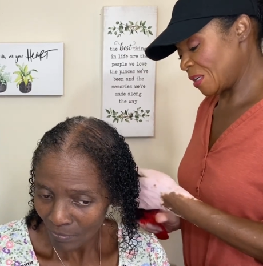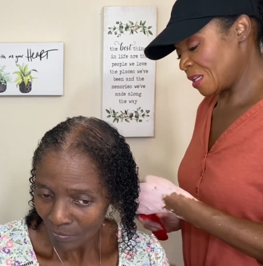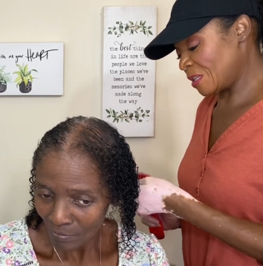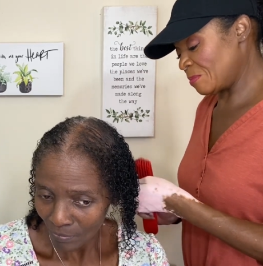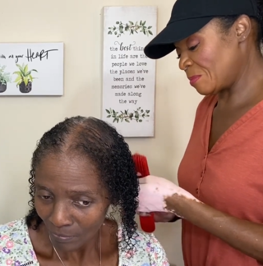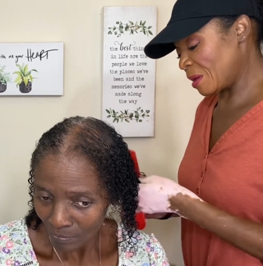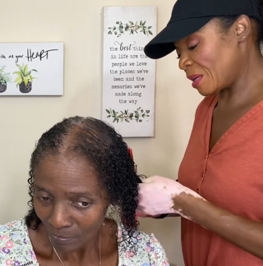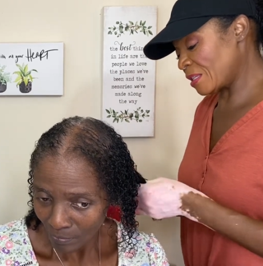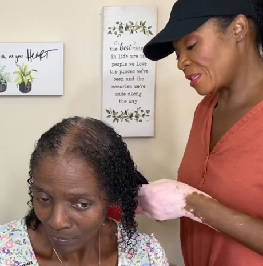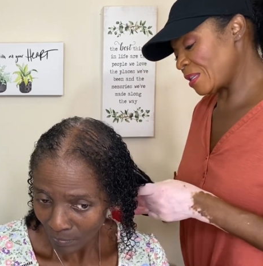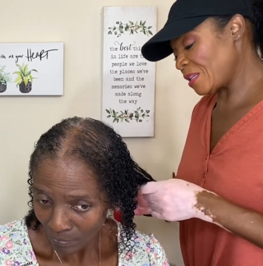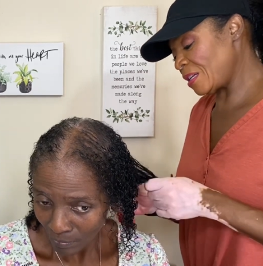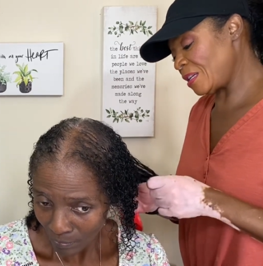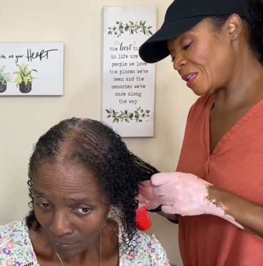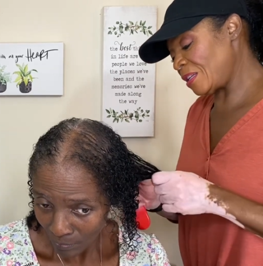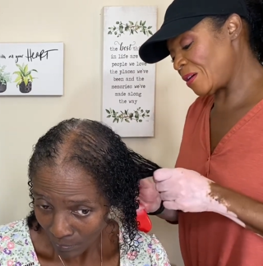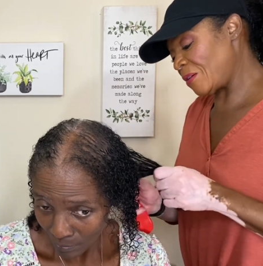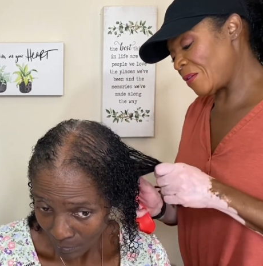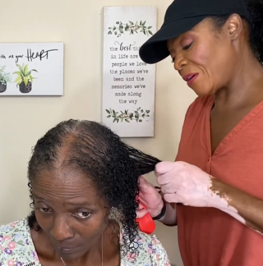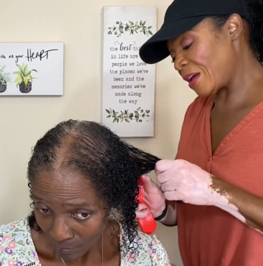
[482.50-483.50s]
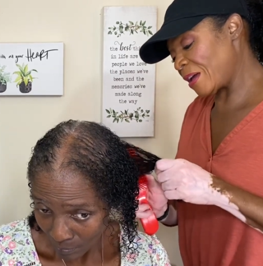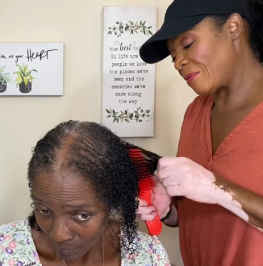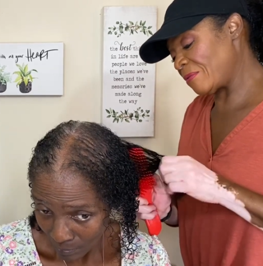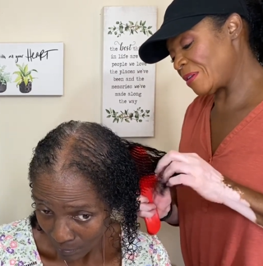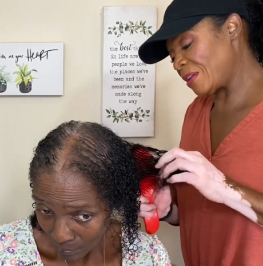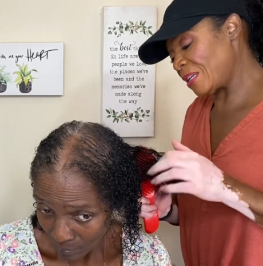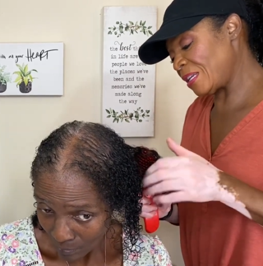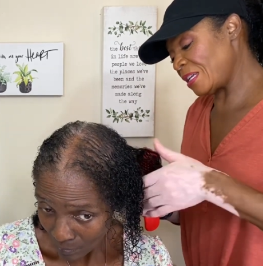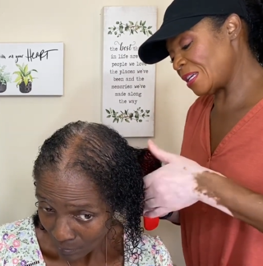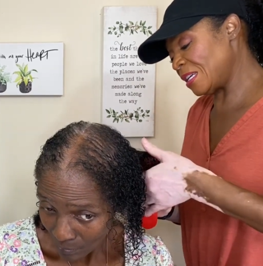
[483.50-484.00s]
Speaker 1: My son don't have any
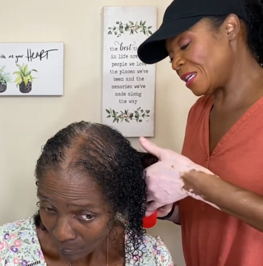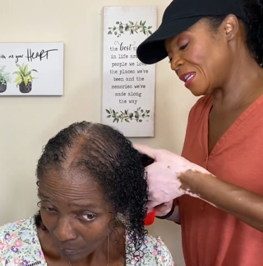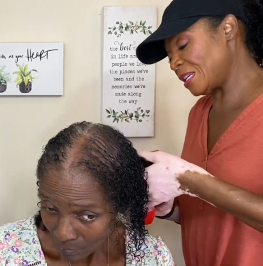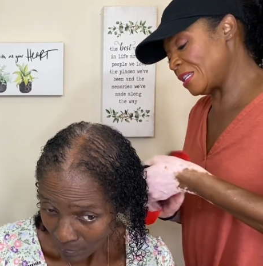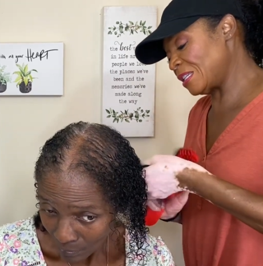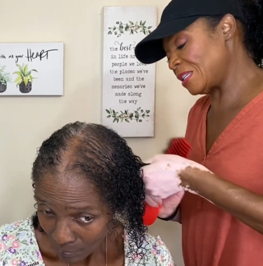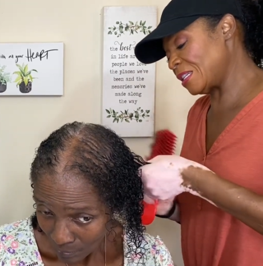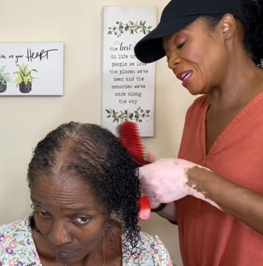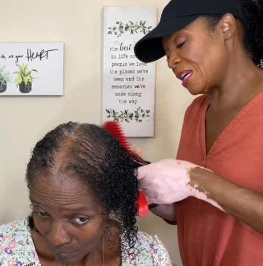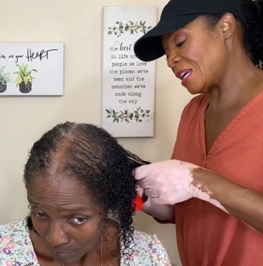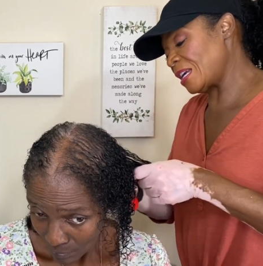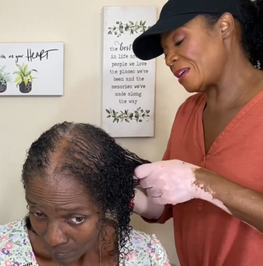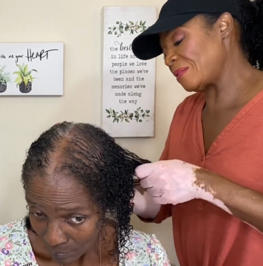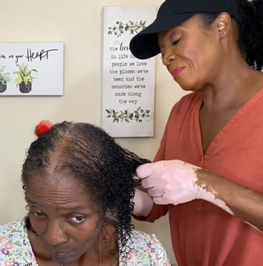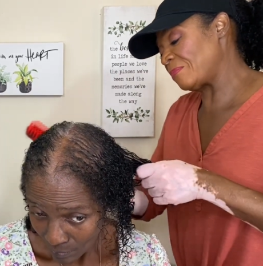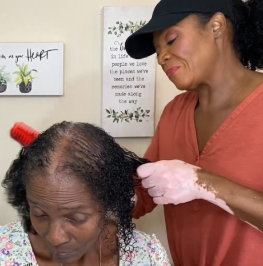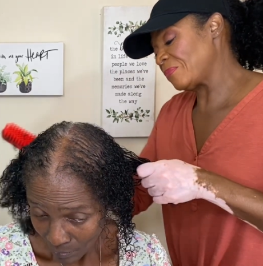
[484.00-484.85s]
kids yet.